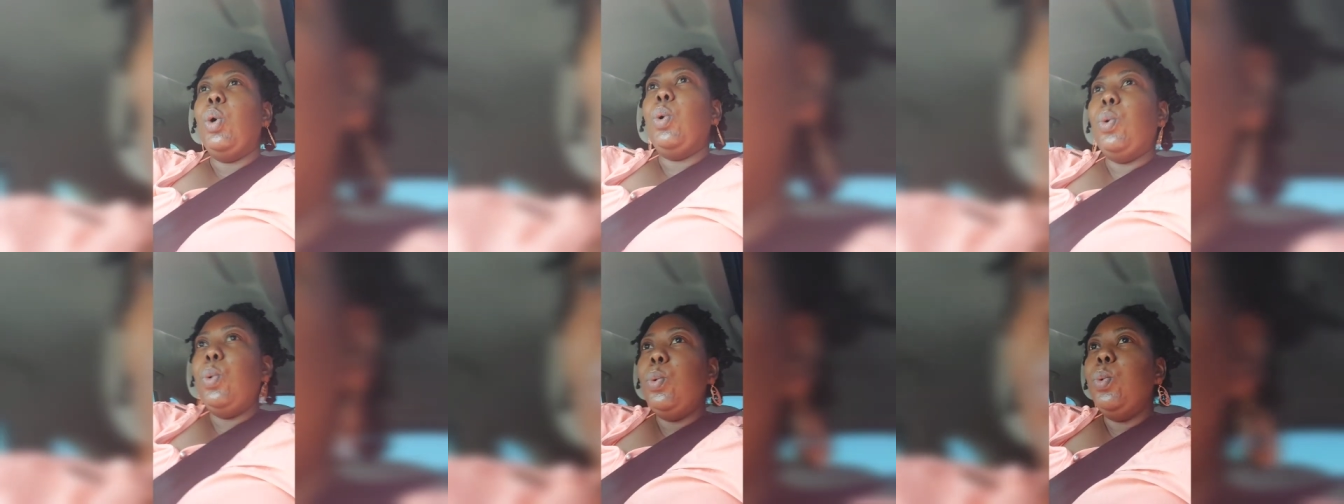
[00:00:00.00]

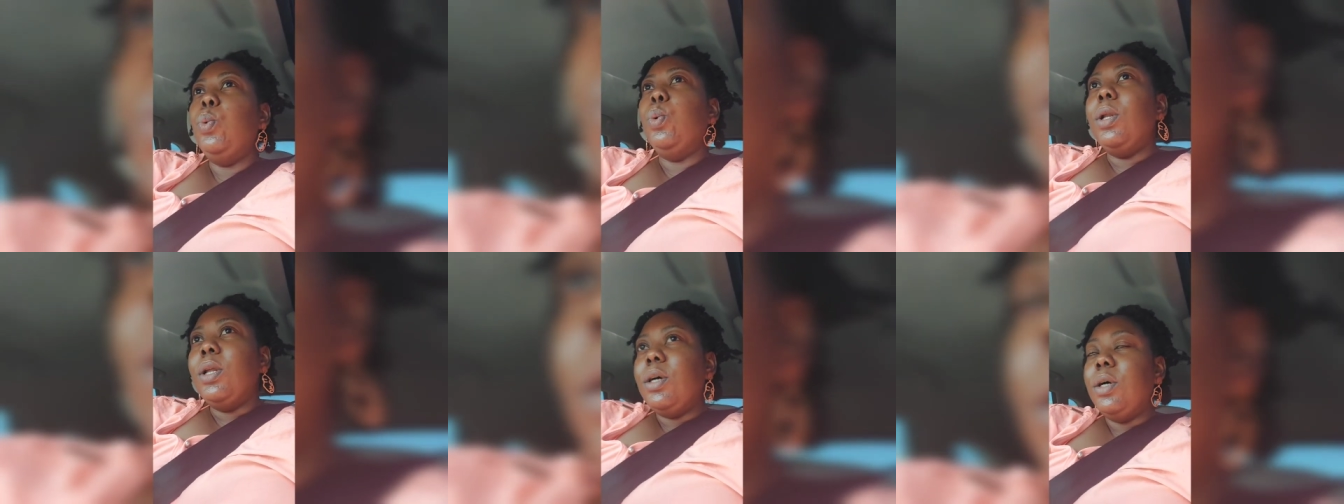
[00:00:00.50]

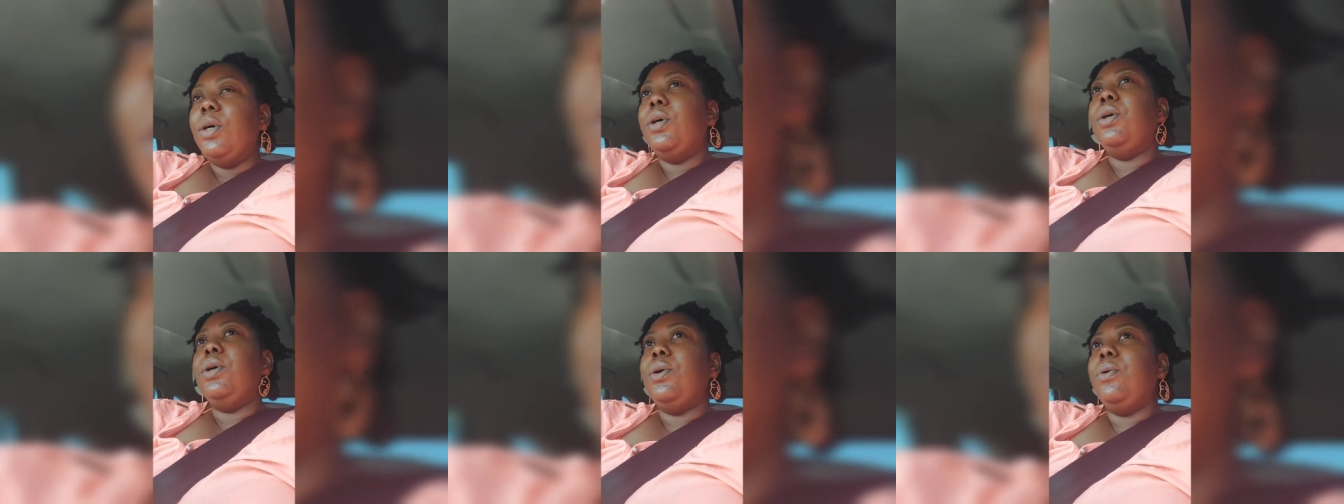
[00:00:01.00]
cool
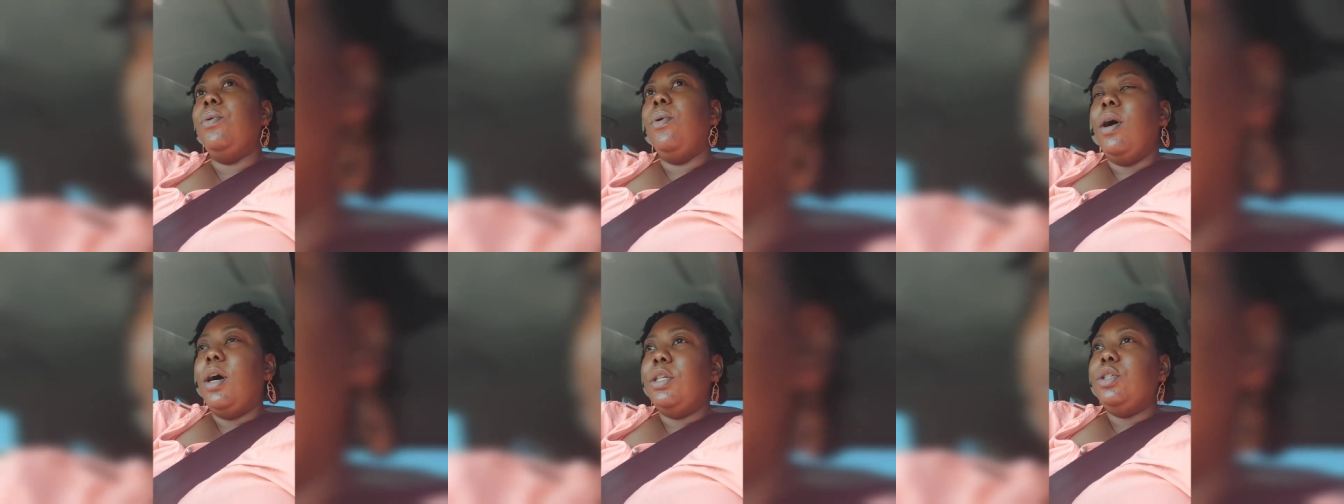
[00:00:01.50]
Go
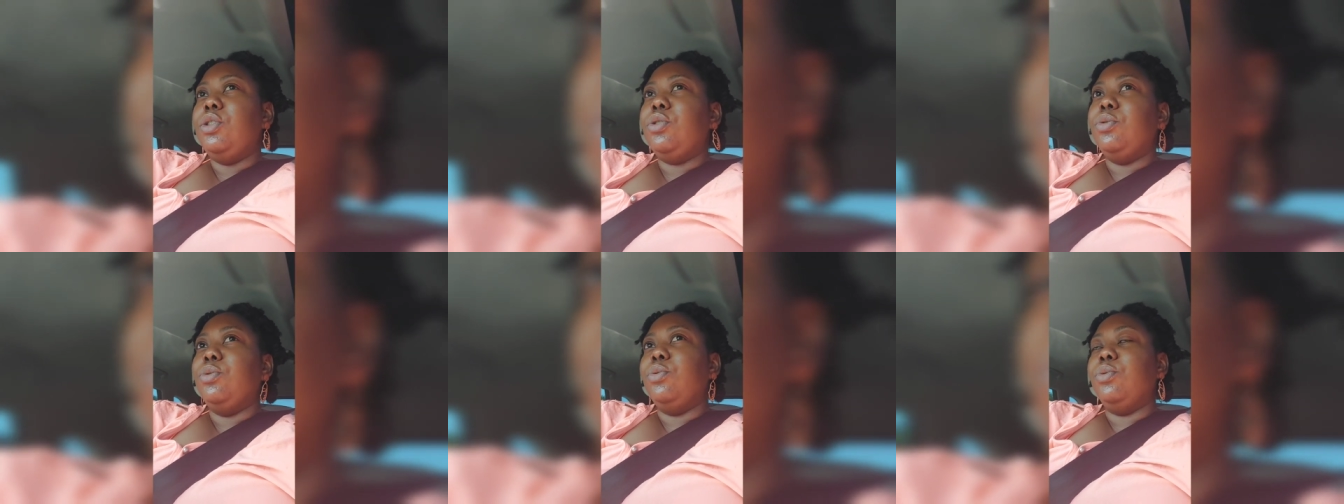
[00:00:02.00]
on
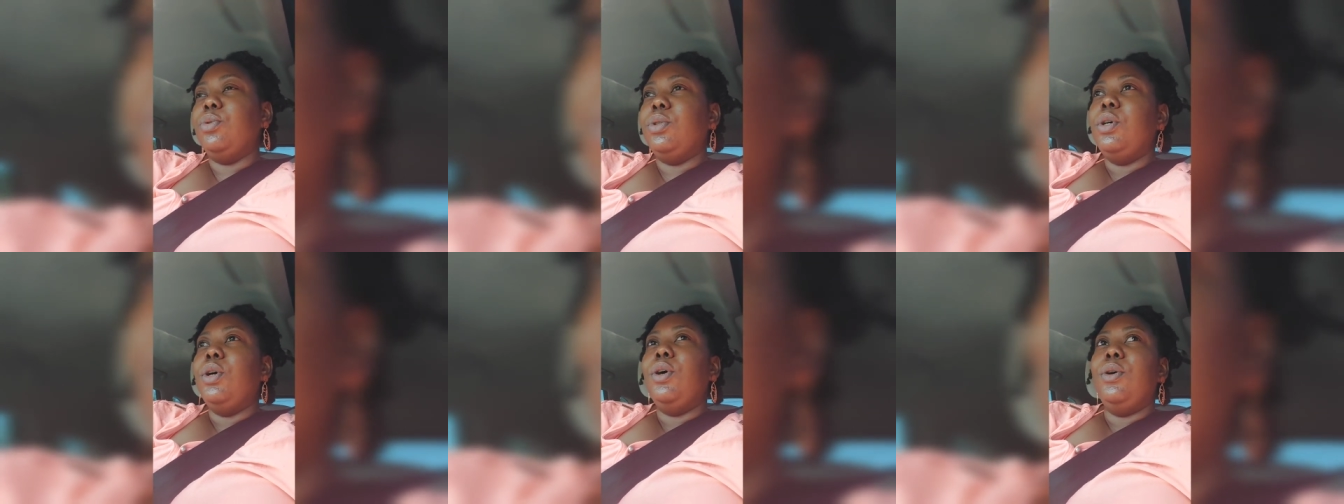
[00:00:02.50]
through
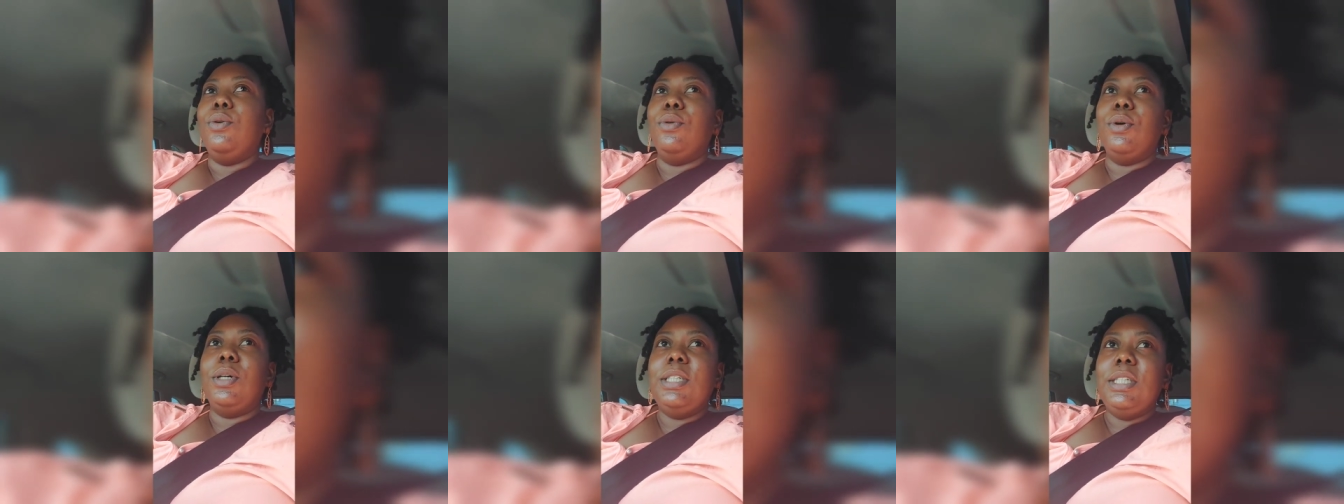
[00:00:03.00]

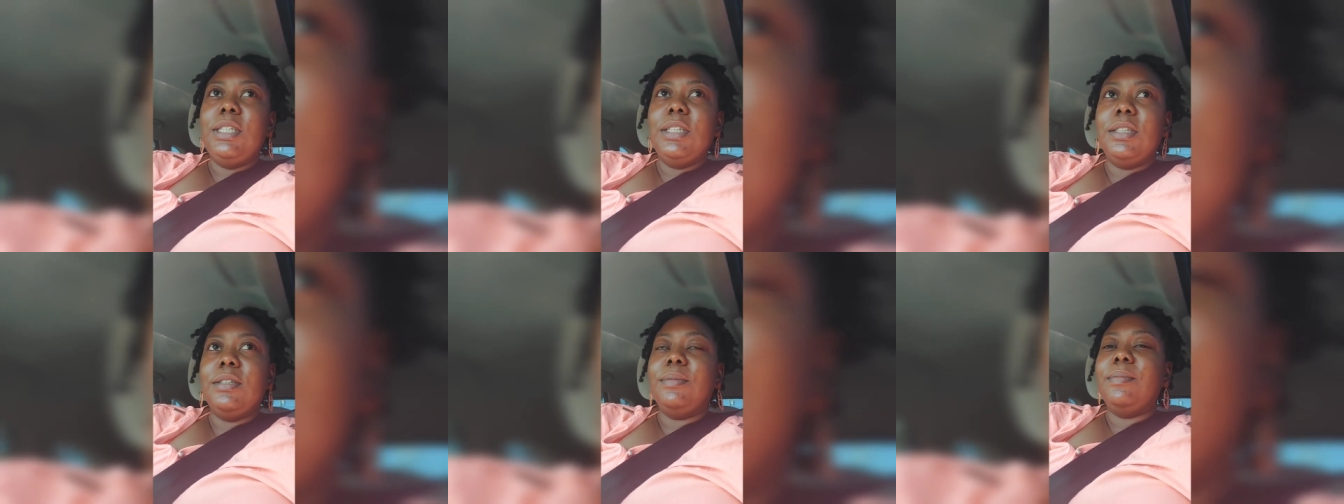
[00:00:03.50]

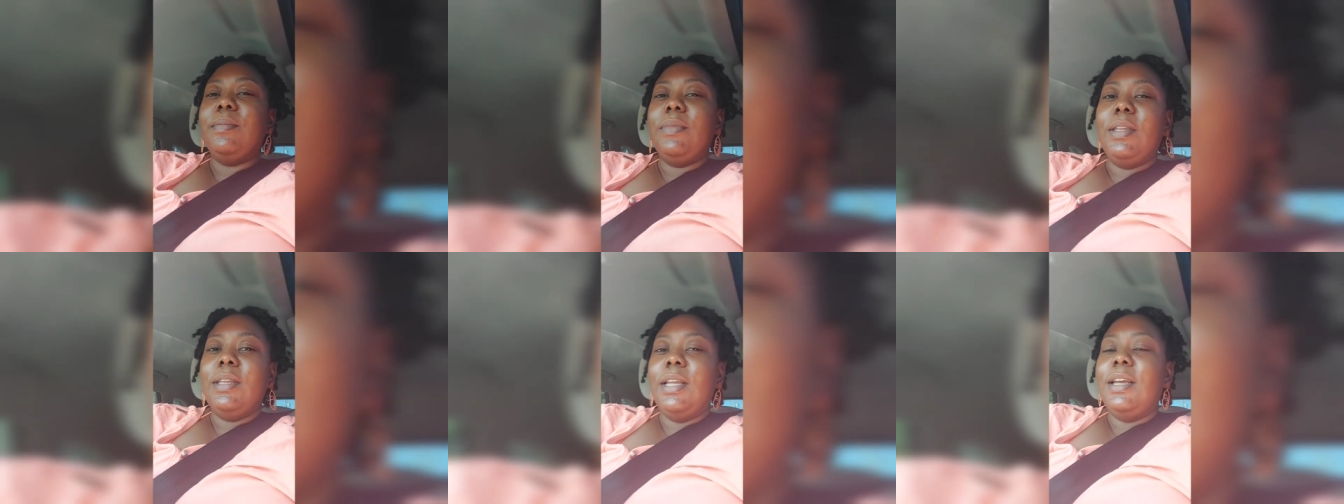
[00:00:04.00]

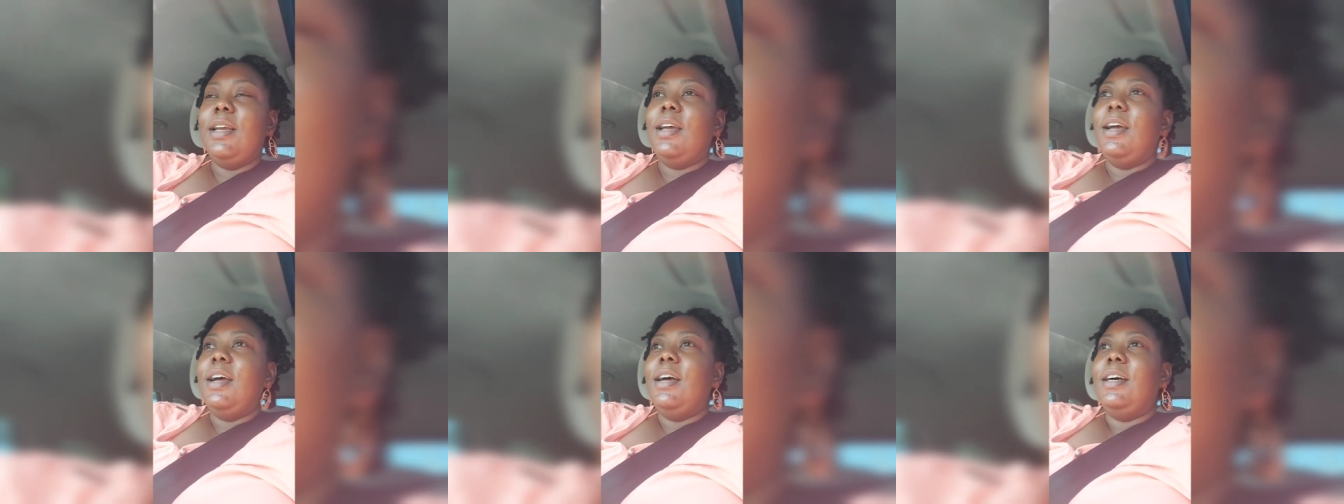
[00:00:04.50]

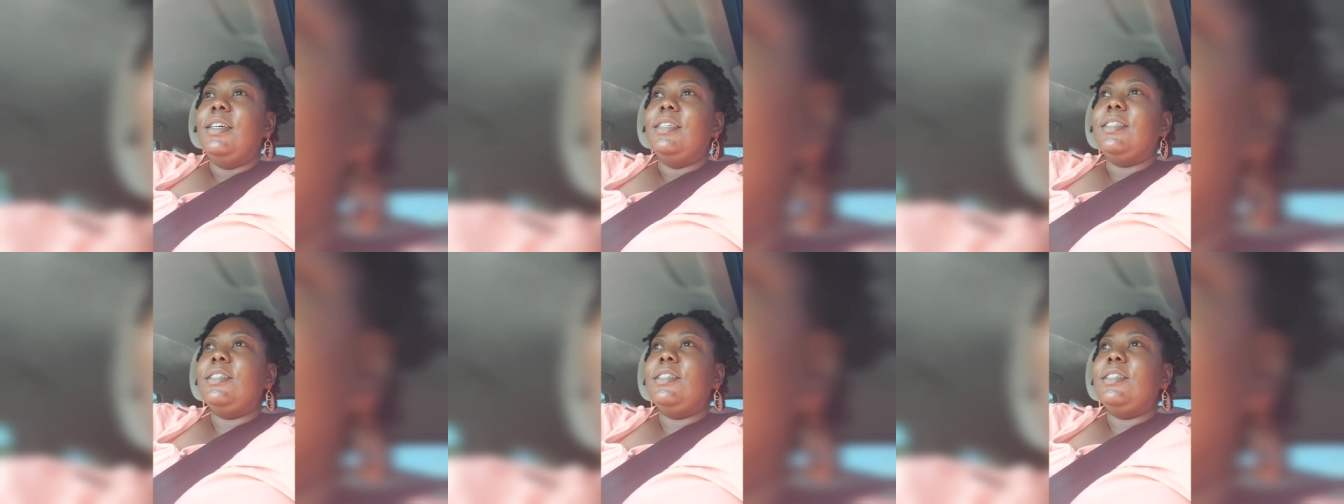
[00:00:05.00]
running.